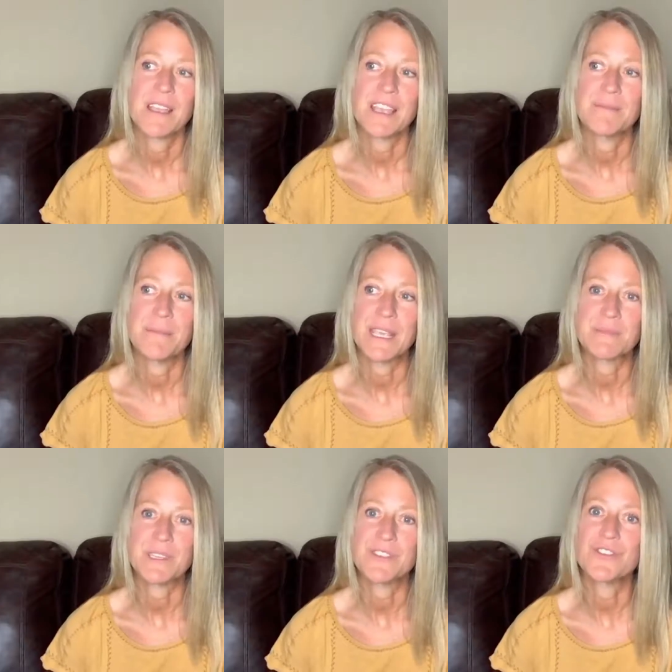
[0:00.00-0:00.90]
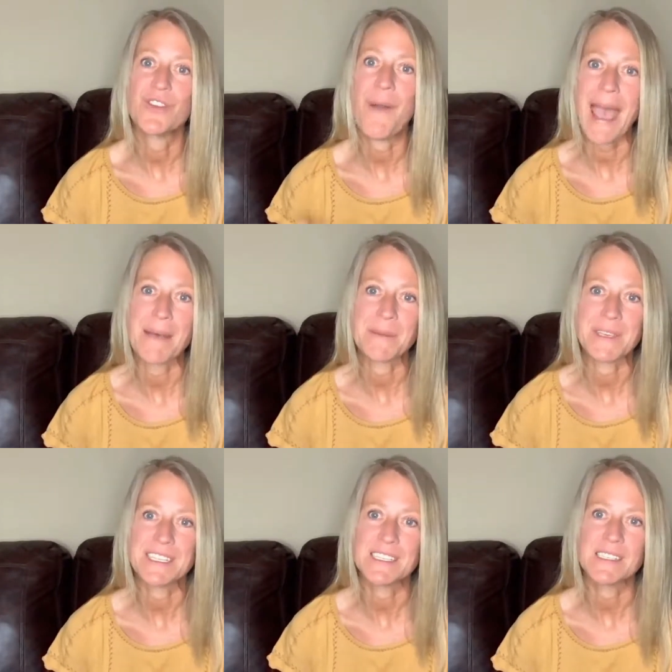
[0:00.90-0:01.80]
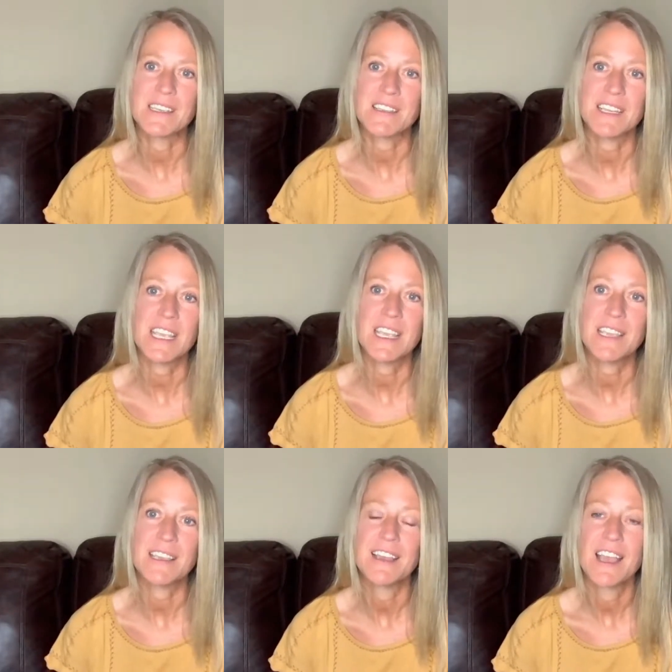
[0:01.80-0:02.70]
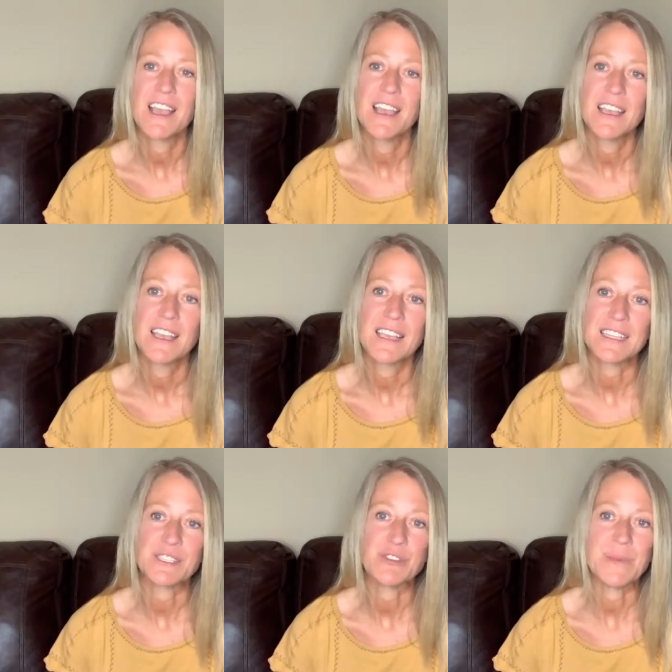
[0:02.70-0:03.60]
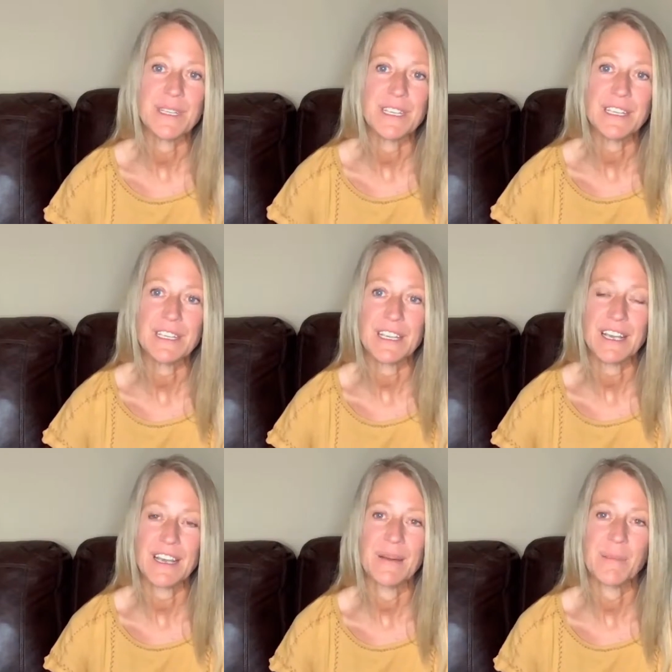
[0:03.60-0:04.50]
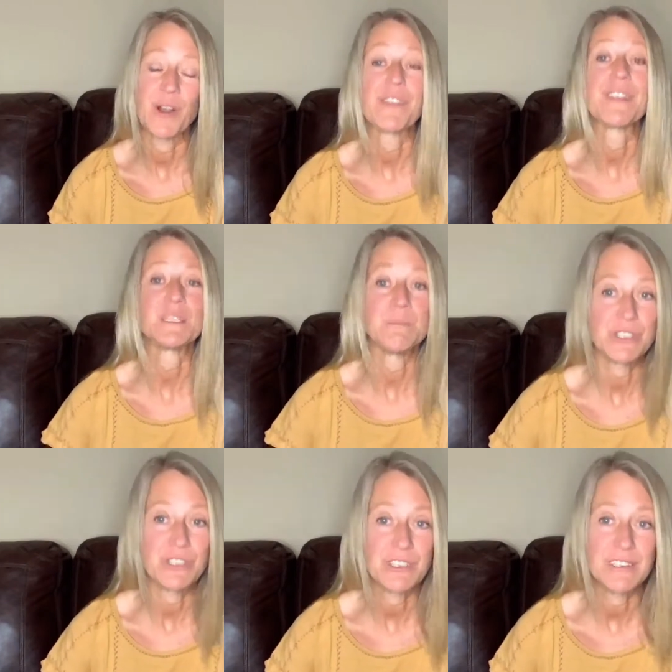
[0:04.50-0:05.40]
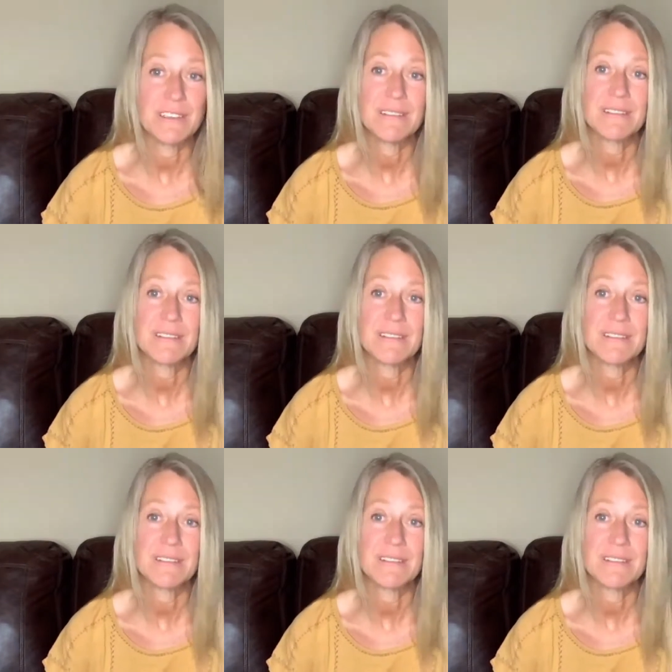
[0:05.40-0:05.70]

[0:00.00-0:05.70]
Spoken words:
it makes me so happy to see that he gets to be part of this mission,